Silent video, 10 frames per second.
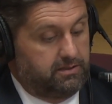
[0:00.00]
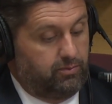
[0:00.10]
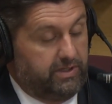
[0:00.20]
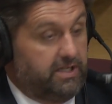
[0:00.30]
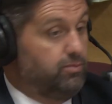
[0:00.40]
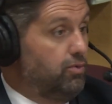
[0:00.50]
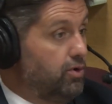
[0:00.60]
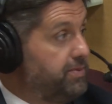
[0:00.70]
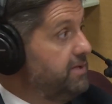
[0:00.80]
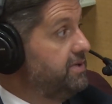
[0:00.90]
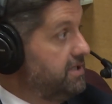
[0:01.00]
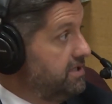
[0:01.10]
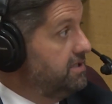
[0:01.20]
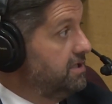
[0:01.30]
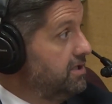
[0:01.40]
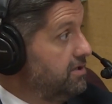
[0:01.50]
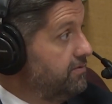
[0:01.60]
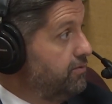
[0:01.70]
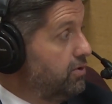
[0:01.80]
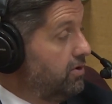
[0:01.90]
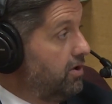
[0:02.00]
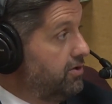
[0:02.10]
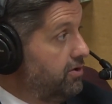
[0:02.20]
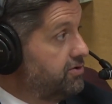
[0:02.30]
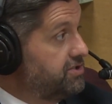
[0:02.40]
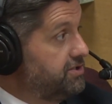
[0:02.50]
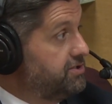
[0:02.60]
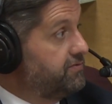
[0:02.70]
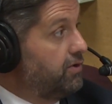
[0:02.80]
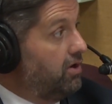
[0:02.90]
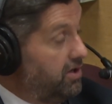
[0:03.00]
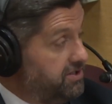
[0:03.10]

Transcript: we need more PPE for our nurses, for our